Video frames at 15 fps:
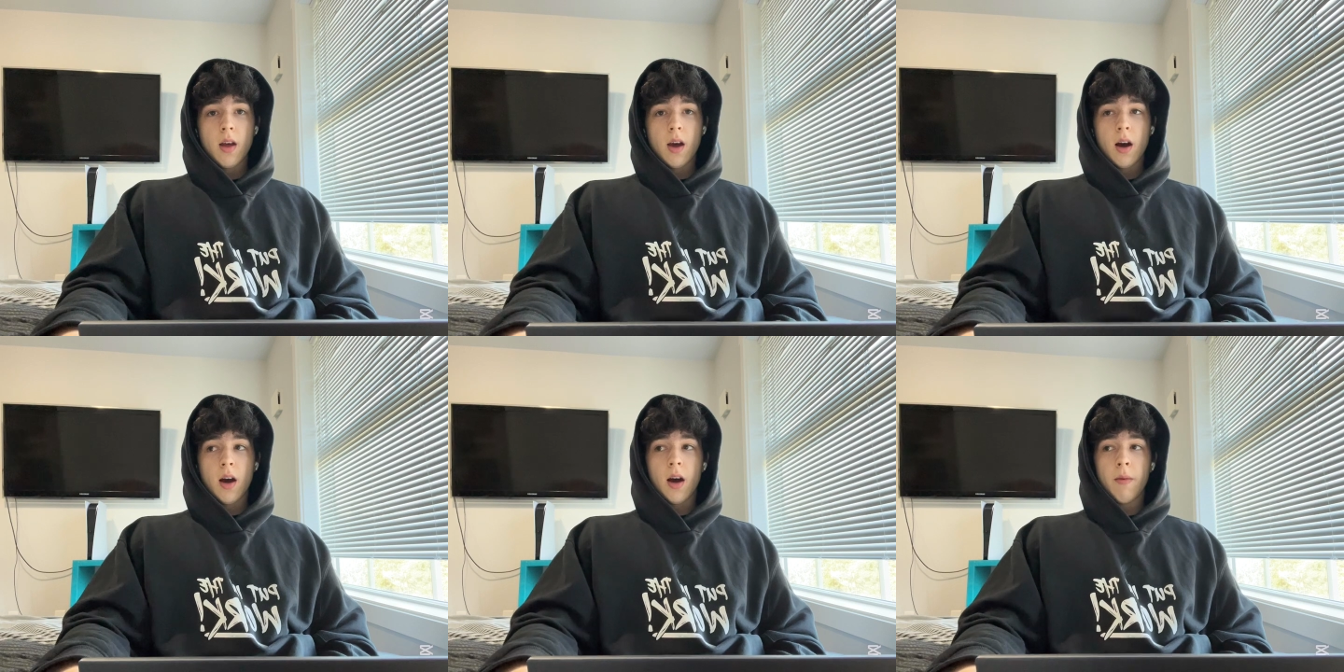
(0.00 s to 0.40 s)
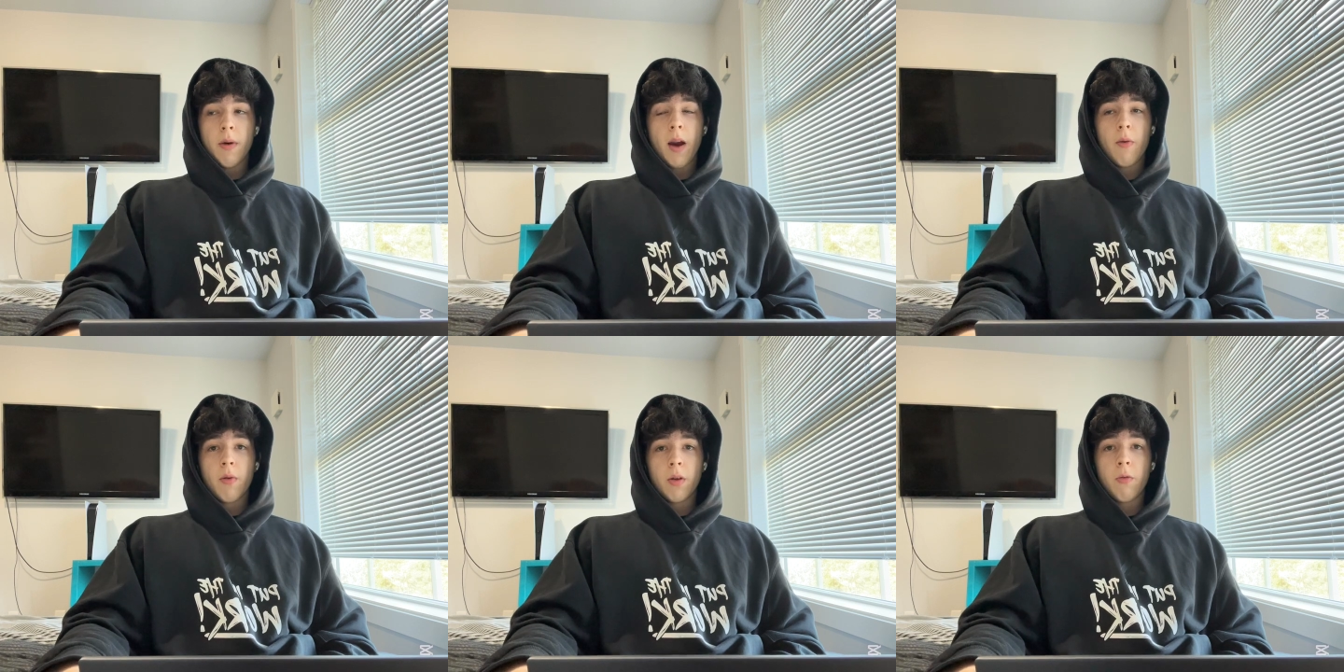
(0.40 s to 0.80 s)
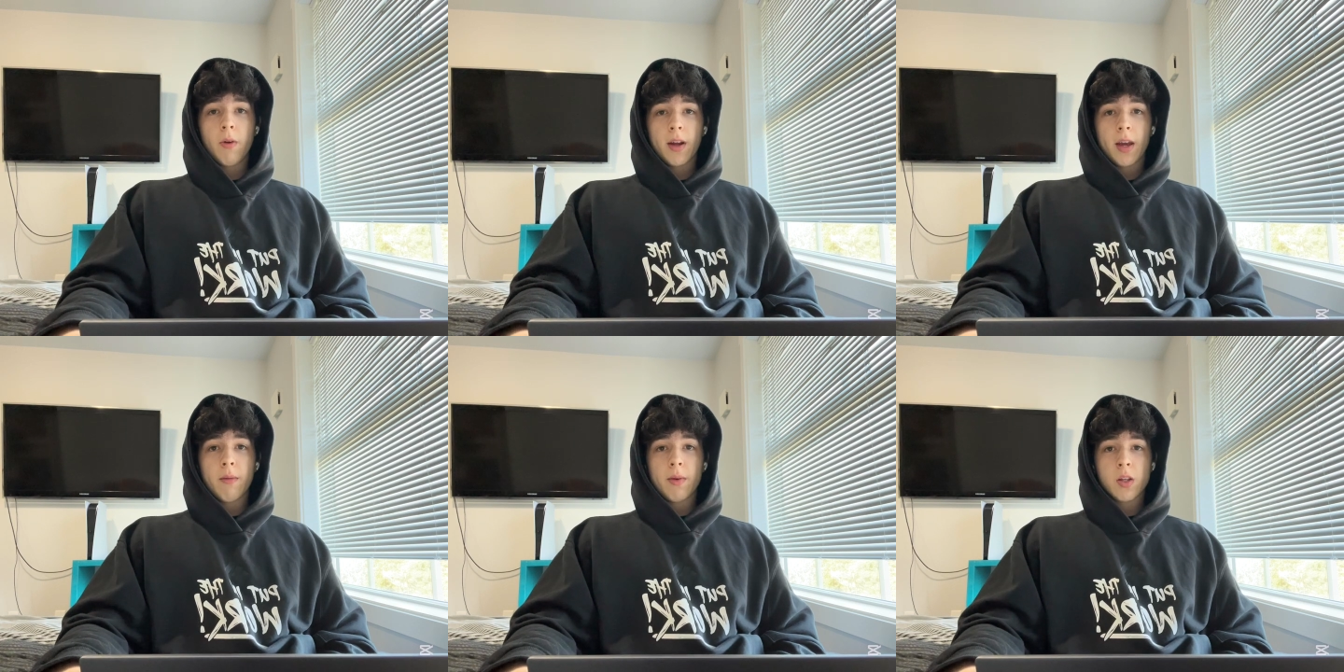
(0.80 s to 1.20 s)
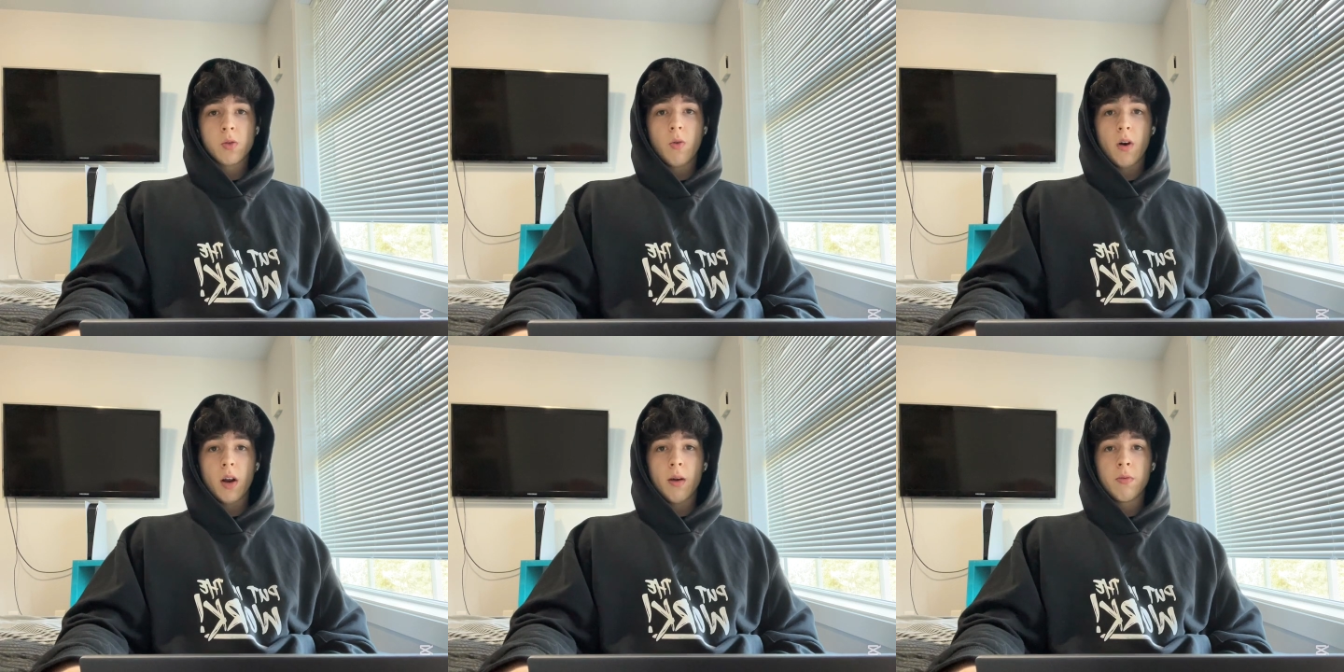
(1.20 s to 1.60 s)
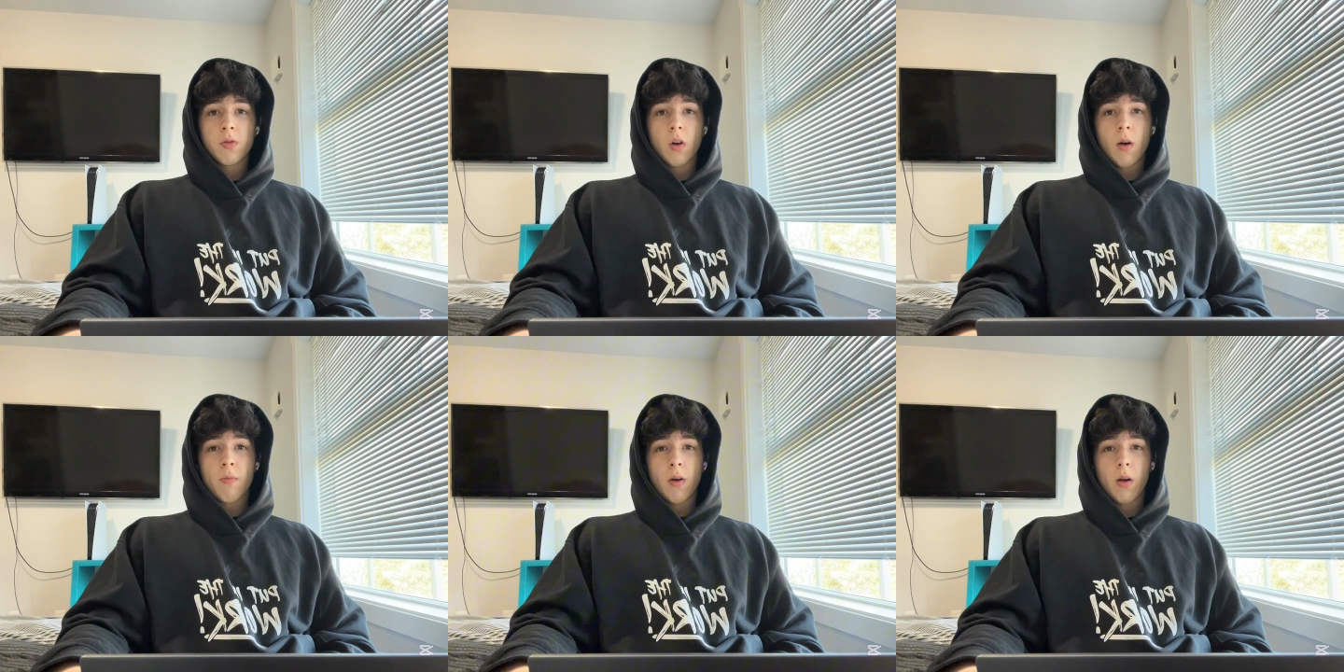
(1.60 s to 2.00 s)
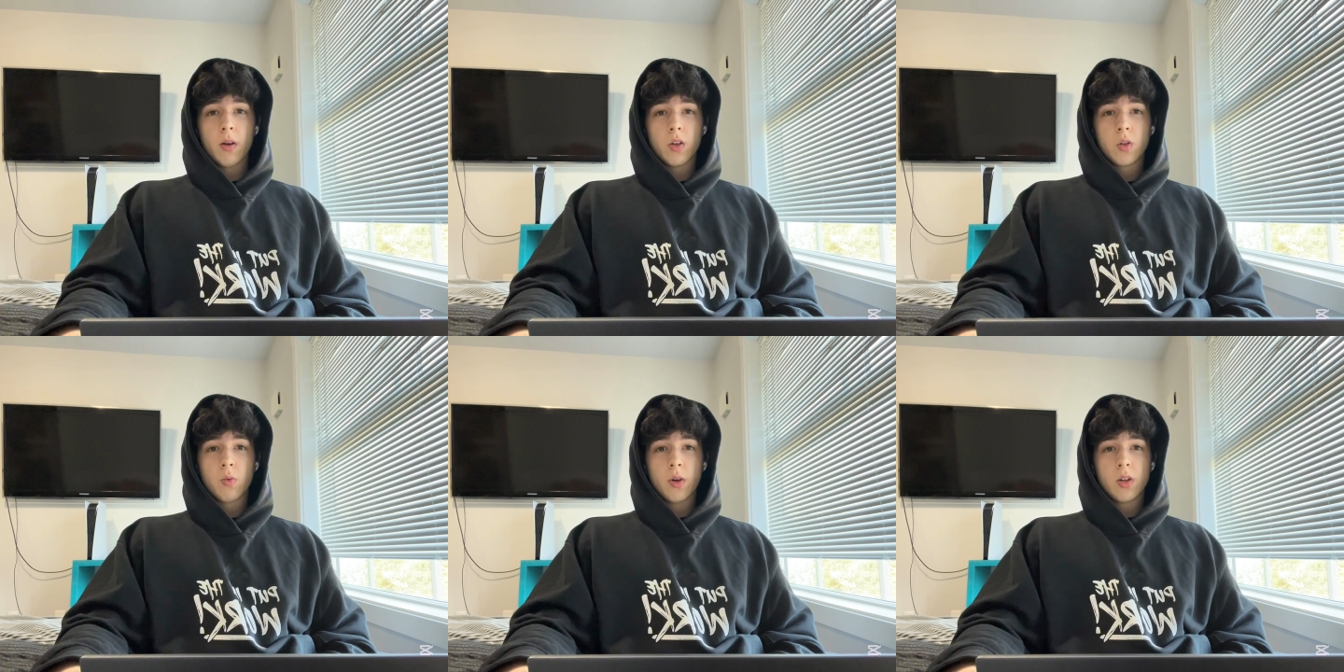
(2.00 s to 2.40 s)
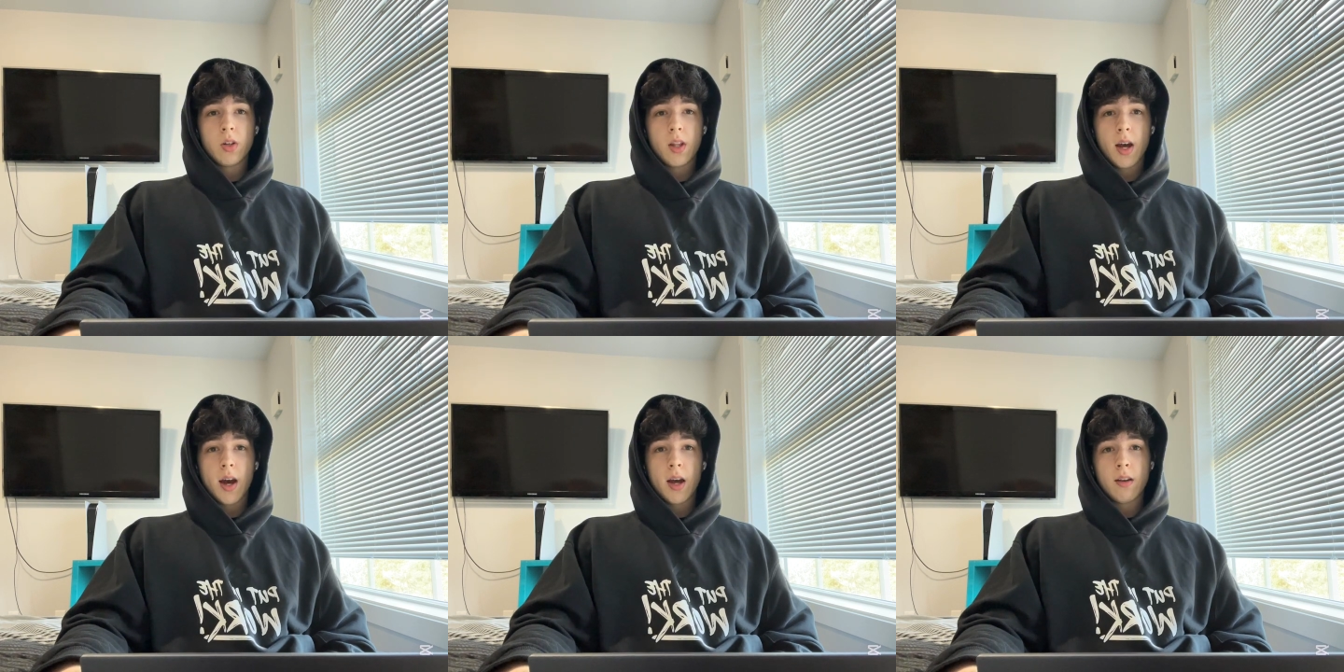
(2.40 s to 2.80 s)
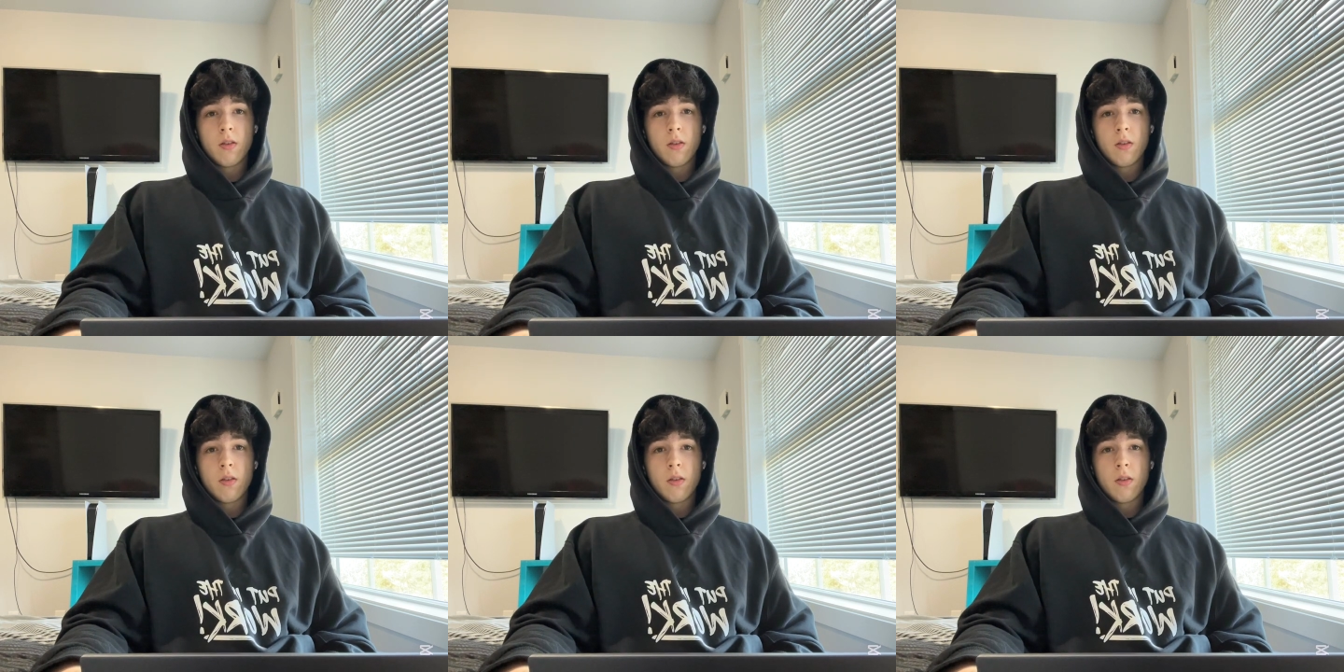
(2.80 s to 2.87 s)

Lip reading: But I really want to get my squat up, so I'll probably switch that